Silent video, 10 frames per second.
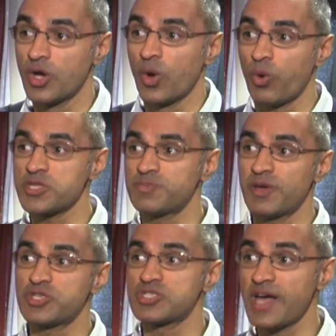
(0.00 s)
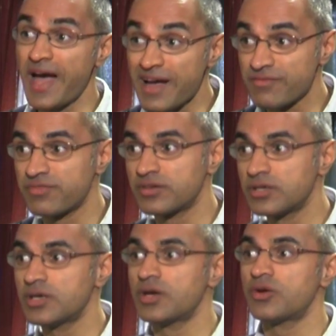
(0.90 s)
Once patients have
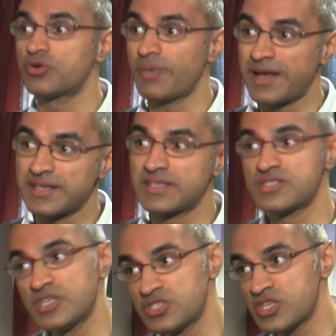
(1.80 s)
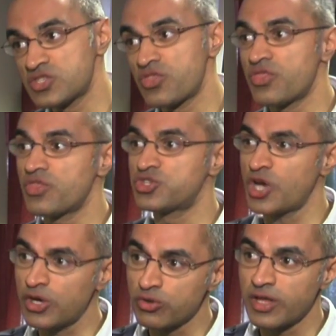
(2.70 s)
rheumatic diseases,
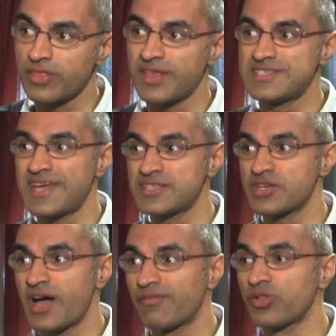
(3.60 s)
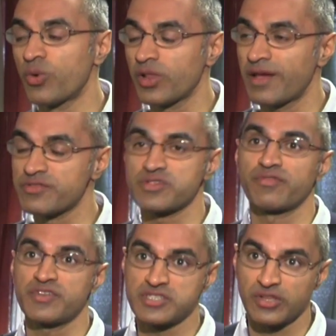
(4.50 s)
generally they tend to have lower levels of
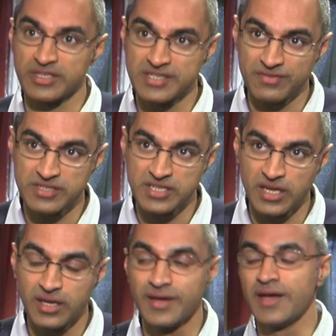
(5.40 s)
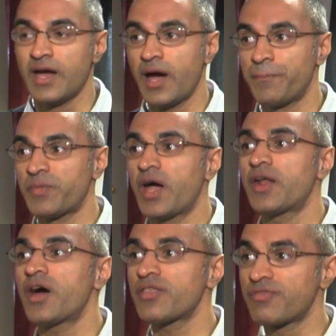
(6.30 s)
physical activity and
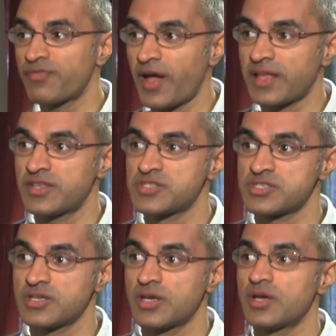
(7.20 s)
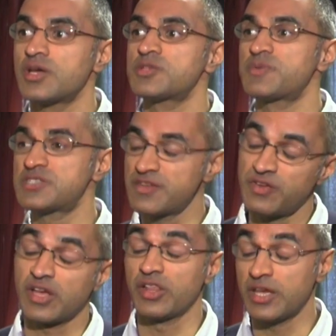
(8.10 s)
other factors,
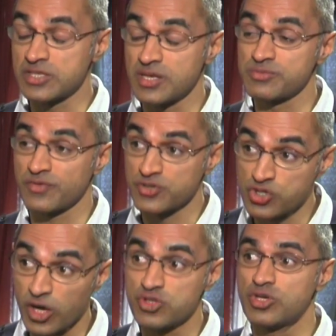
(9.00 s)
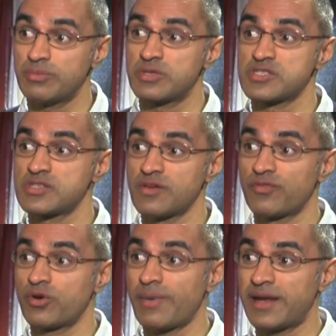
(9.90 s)
specifically in terms of drug treatments
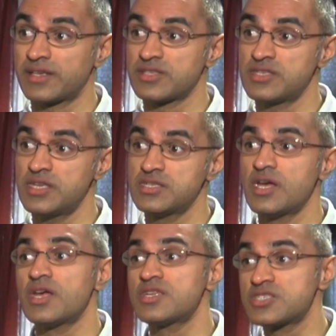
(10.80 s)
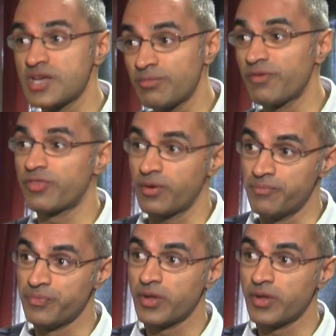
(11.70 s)
for rheumatic disease. Some of them